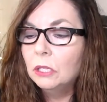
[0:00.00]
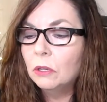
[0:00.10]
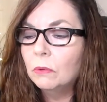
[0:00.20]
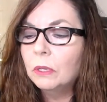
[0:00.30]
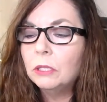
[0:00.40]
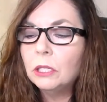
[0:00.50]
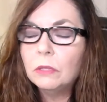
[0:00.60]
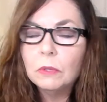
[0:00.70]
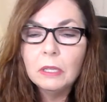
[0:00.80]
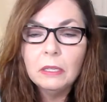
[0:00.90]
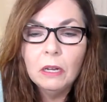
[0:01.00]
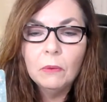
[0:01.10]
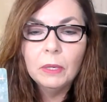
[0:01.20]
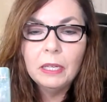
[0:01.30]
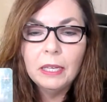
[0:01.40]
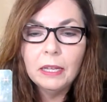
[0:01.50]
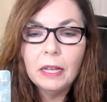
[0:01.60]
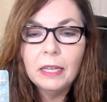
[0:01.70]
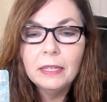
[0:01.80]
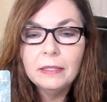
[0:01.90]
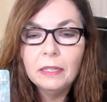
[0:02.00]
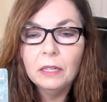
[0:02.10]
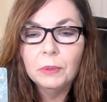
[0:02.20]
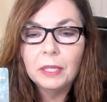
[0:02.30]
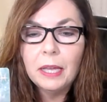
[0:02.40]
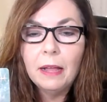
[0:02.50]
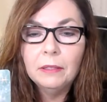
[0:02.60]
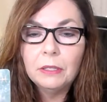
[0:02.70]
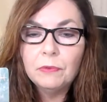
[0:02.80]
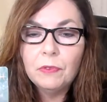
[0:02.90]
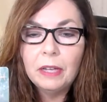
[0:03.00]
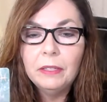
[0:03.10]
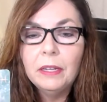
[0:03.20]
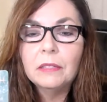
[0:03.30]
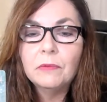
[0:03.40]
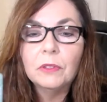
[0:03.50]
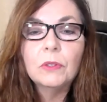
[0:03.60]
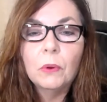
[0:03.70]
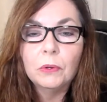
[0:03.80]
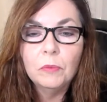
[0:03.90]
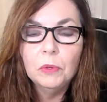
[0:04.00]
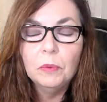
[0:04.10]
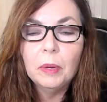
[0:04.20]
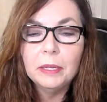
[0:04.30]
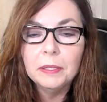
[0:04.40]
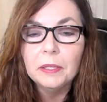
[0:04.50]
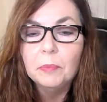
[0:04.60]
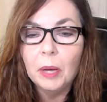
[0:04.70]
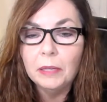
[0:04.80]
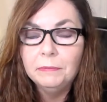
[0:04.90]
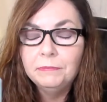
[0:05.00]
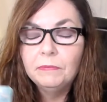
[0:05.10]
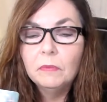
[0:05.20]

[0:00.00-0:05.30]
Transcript: So we're just, you know, we can't, I can't sit here with the calendar and find the next first quarter moon in Pisces, but